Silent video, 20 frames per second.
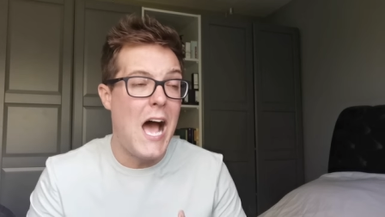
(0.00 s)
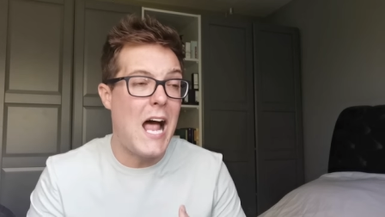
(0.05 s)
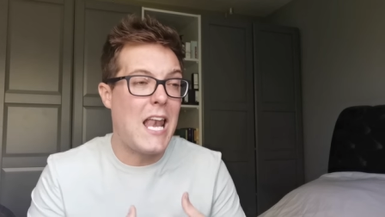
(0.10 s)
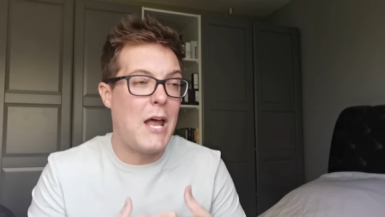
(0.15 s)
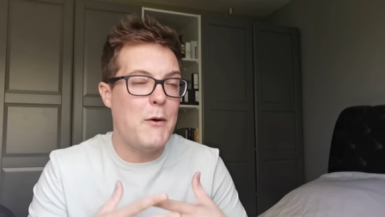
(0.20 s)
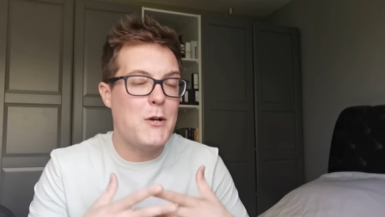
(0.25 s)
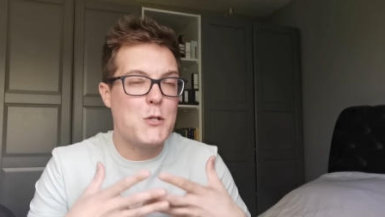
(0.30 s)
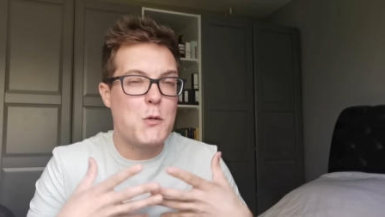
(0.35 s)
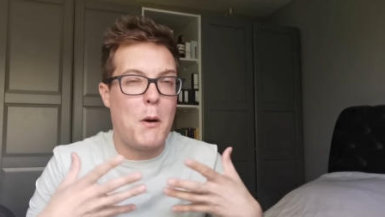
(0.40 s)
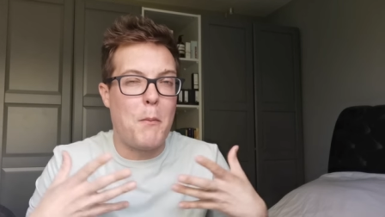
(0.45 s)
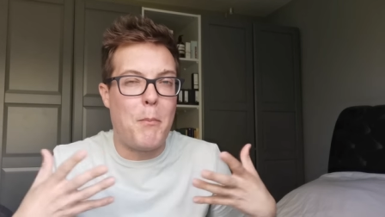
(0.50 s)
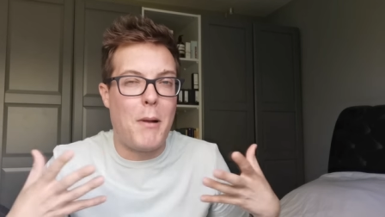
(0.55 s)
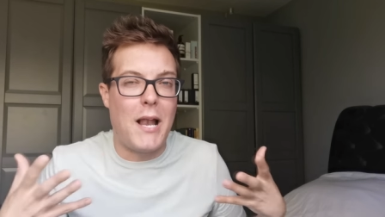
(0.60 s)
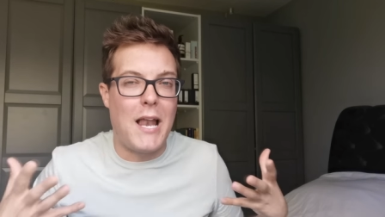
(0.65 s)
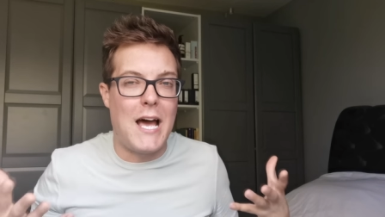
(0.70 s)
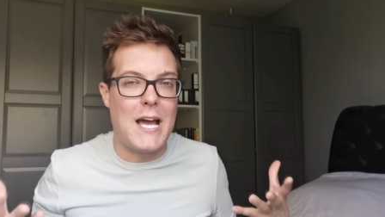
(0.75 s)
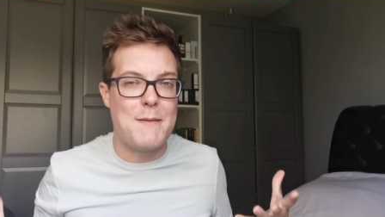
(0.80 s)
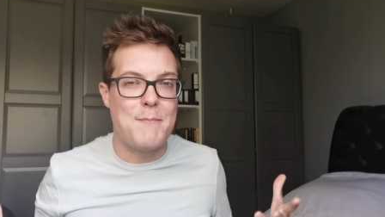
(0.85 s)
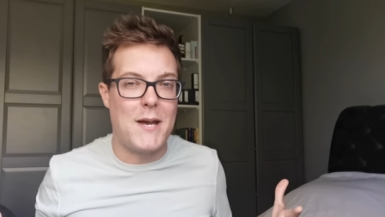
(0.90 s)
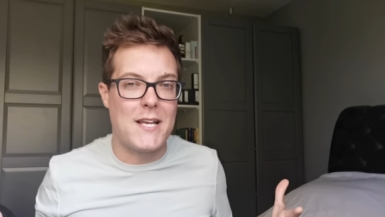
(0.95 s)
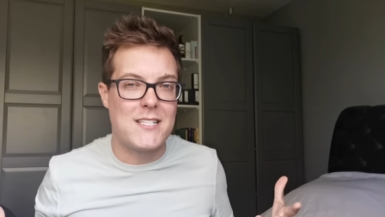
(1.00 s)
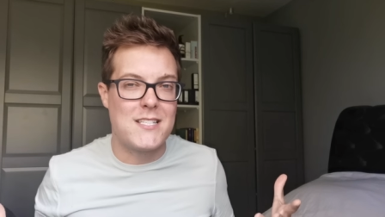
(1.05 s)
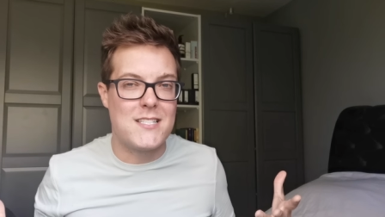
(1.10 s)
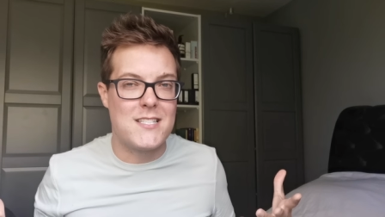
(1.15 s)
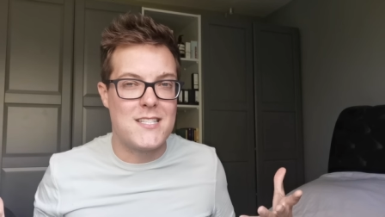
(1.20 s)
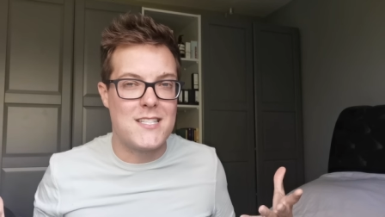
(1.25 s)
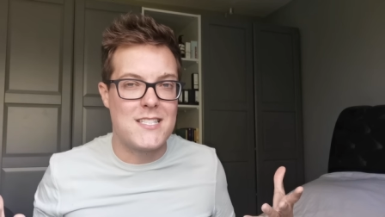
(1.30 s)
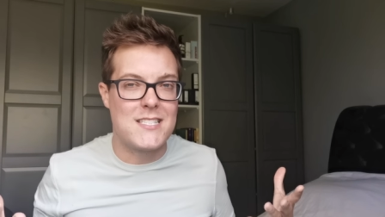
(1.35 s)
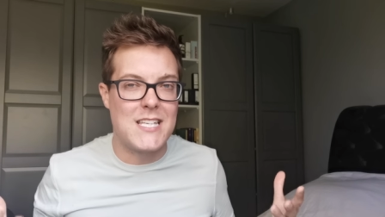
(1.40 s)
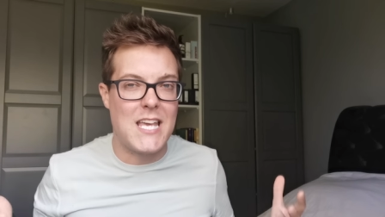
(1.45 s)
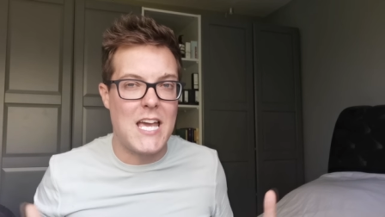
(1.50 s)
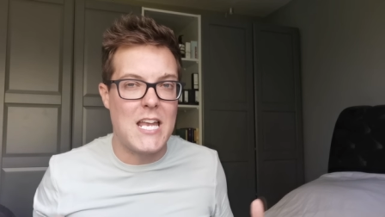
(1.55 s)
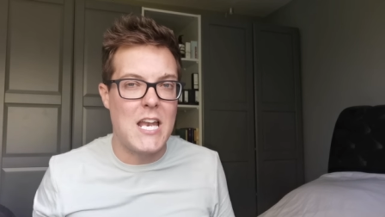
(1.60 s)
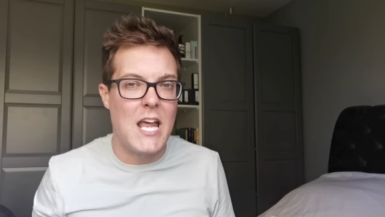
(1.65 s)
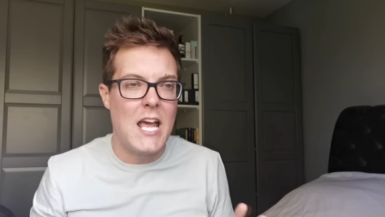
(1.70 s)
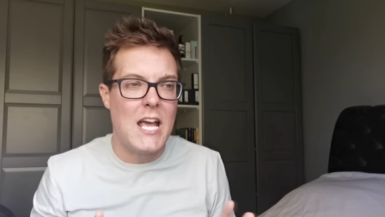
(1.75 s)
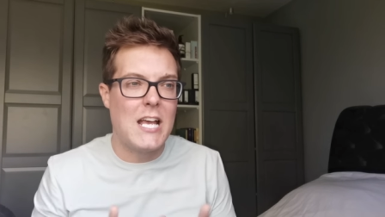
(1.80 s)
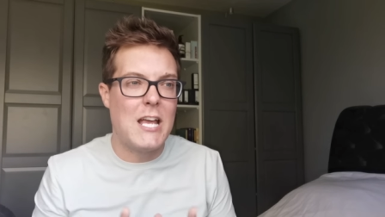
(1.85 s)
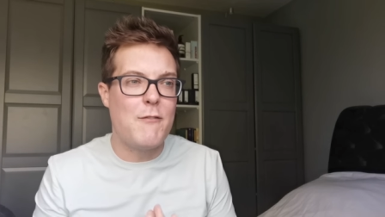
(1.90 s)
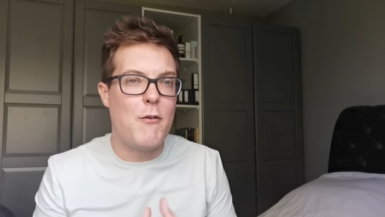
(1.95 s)
allow it to apply better to the
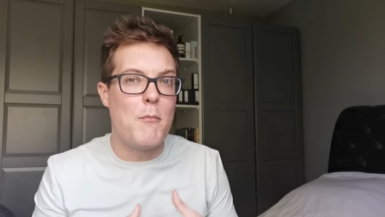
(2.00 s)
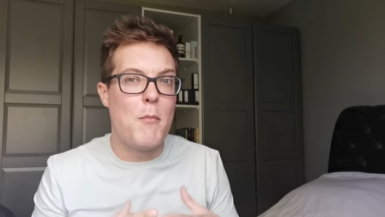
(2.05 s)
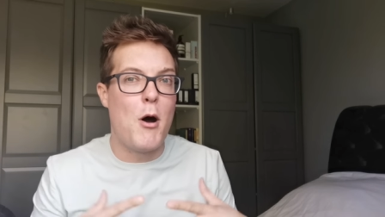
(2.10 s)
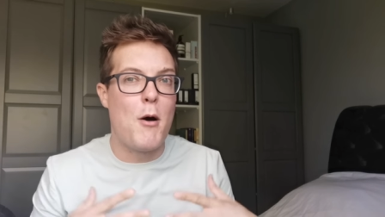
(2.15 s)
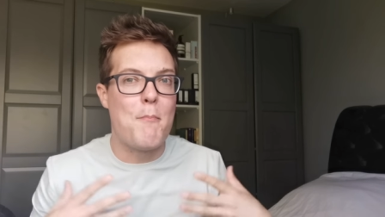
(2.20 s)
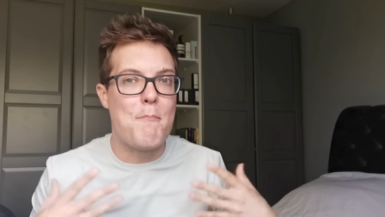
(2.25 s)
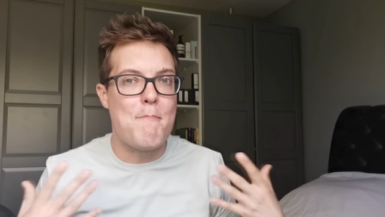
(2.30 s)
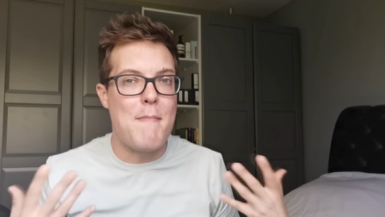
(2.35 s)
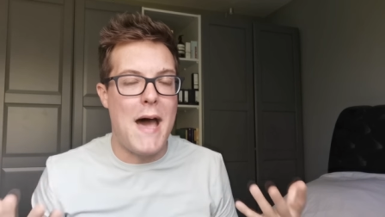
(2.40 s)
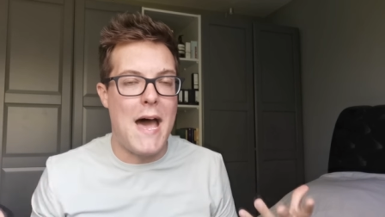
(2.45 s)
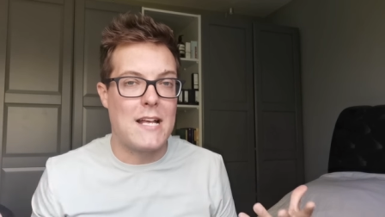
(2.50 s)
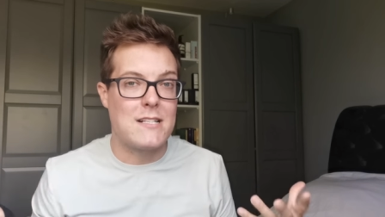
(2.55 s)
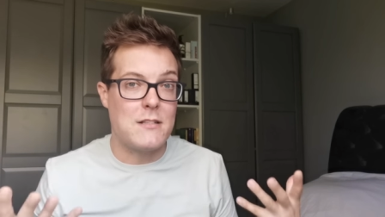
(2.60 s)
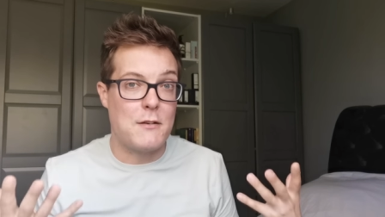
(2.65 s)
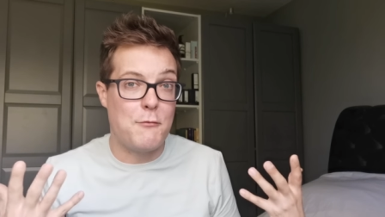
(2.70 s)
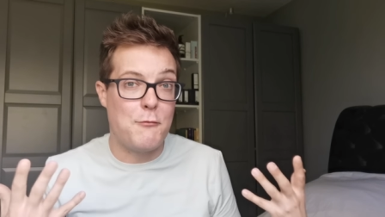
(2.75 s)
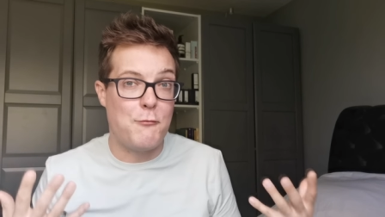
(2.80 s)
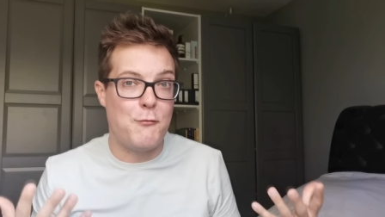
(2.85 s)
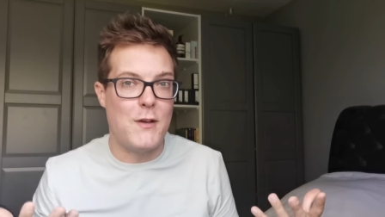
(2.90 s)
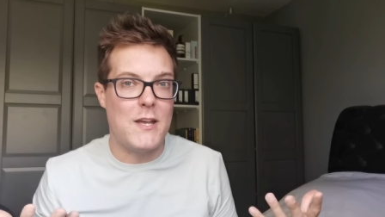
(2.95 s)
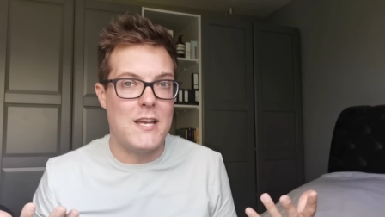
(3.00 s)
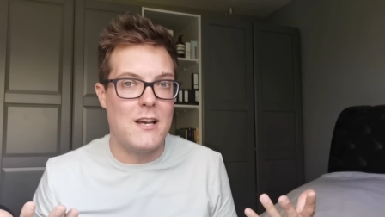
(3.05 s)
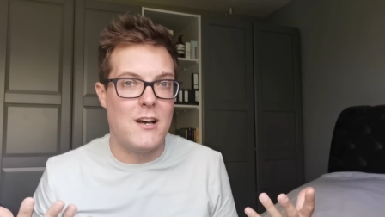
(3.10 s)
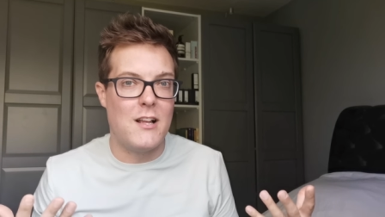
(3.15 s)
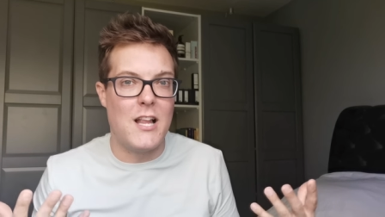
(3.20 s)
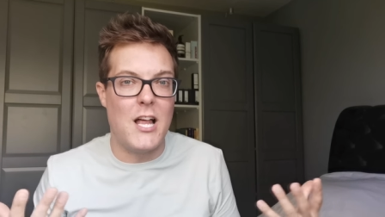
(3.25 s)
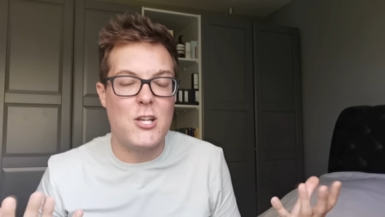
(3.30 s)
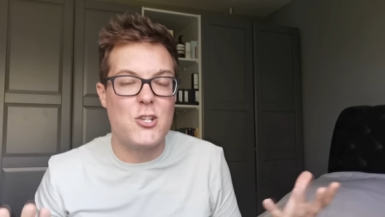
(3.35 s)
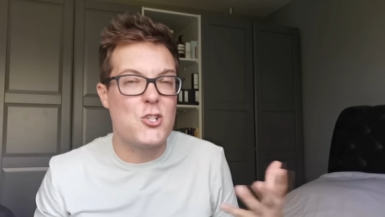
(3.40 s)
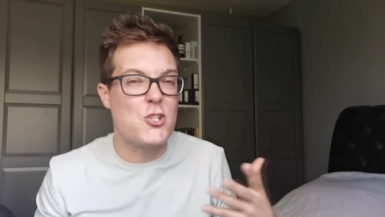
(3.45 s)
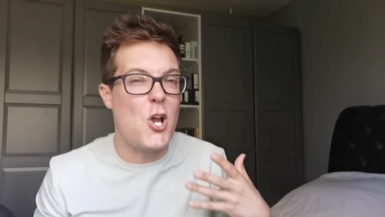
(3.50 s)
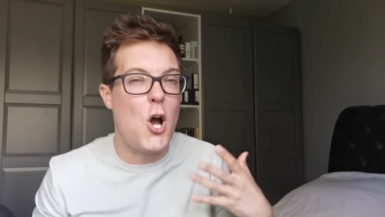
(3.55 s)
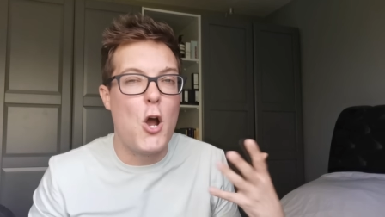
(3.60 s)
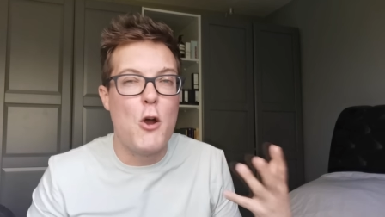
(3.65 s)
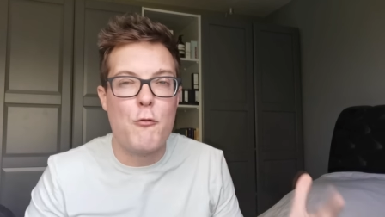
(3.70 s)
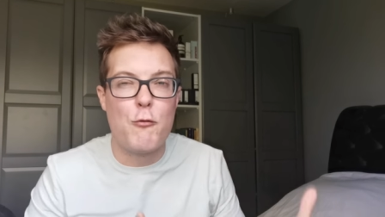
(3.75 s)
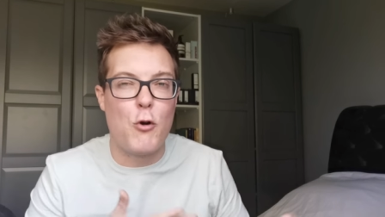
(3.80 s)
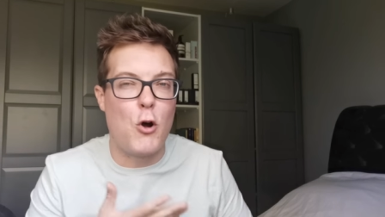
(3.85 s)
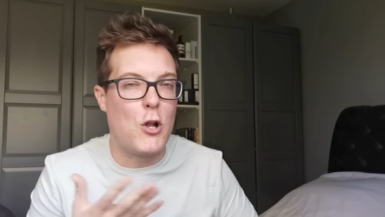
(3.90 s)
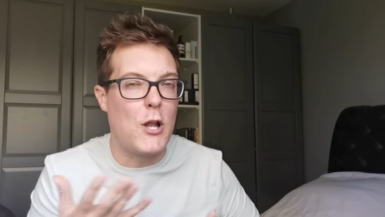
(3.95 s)
skin, give a more matte feel, and just
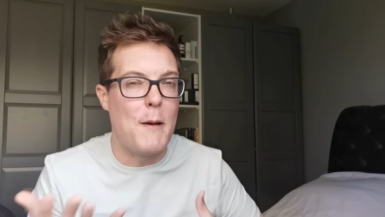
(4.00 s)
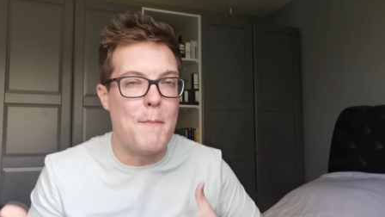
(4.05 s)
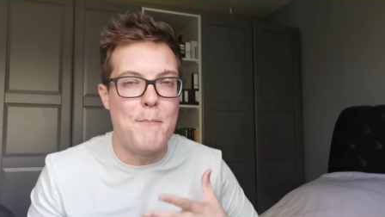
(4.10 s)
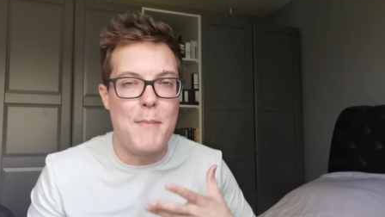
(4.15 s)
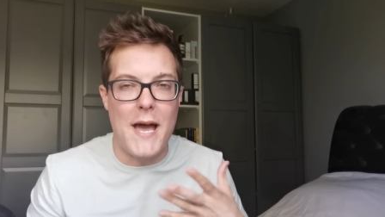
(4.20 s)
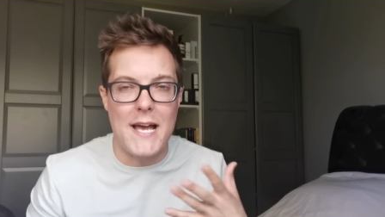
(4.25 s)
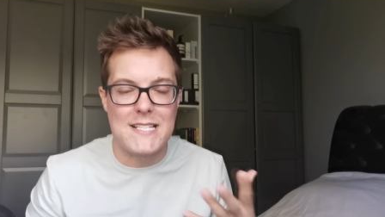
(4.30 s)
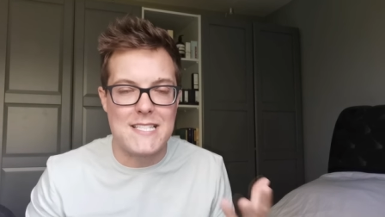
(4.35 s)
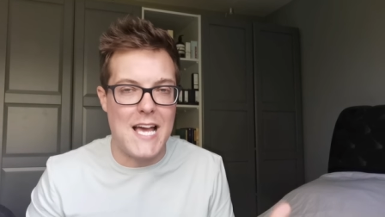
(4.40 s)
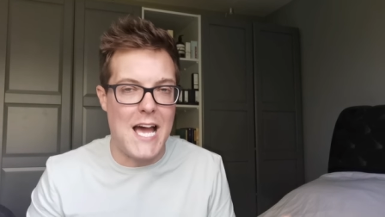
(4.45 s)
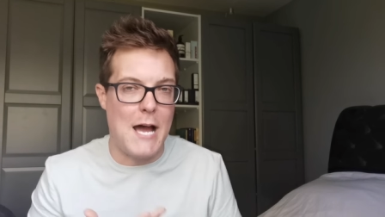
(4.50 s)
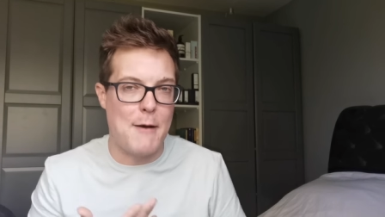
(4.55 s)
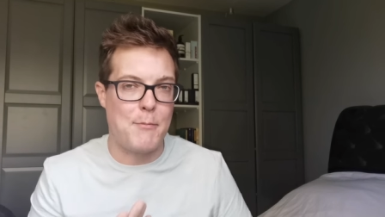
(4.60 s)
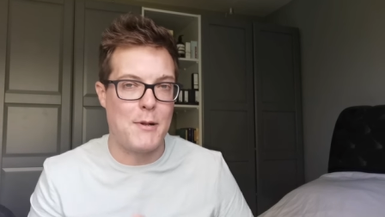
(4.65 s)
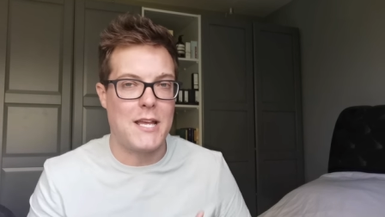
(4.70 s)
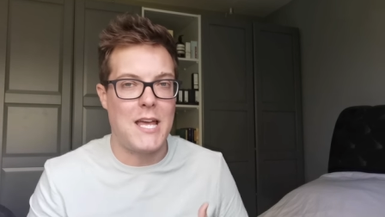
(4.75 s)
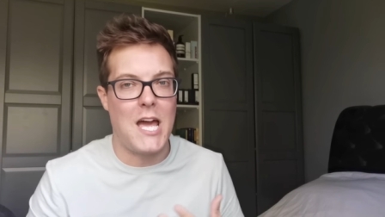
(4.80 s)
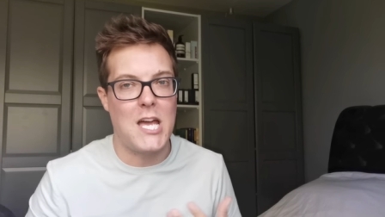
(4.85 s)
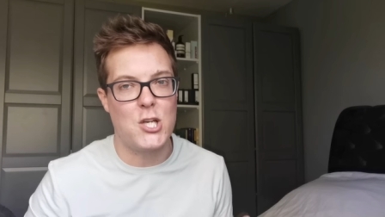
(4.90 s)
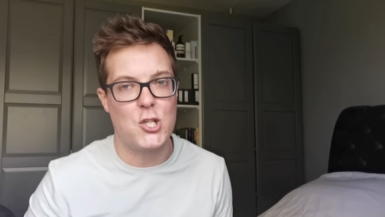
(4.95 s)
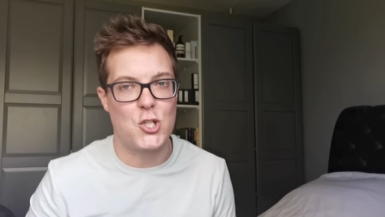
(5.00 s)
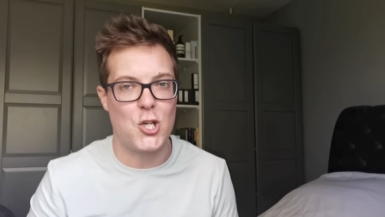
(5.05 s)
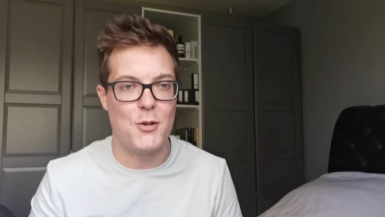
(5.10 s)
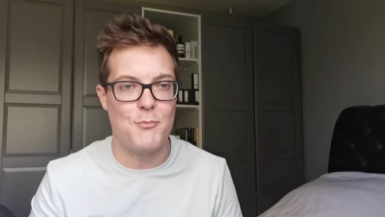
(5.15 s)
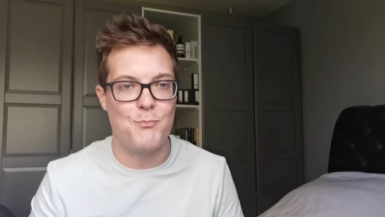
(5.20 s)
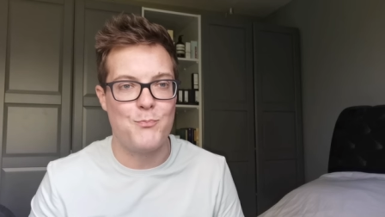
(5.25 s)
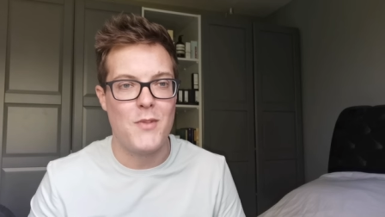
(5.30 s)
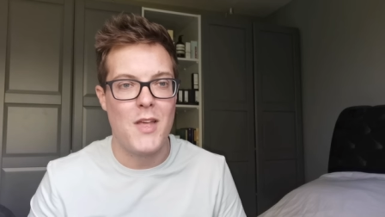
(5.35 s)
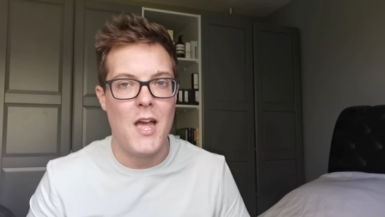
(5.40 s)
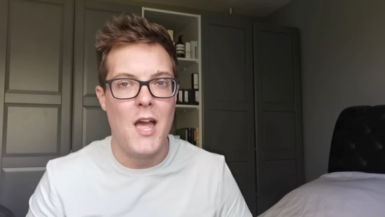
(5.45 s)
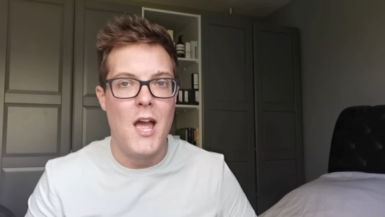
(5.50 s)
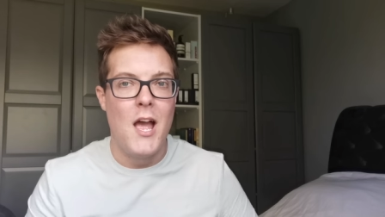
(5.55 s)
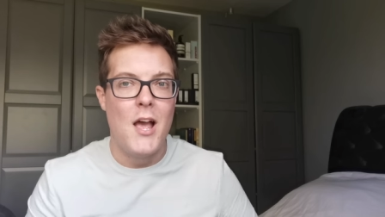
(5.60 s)
overall a better application.